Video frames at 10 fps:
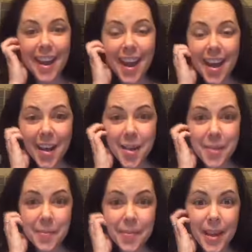
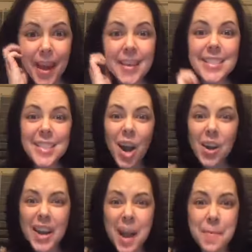
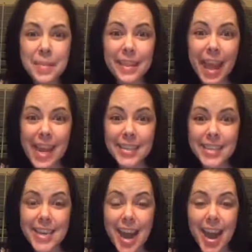Sorry I'm late
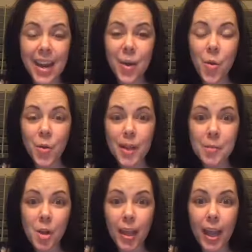tonight. Holy
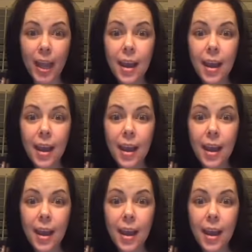moly.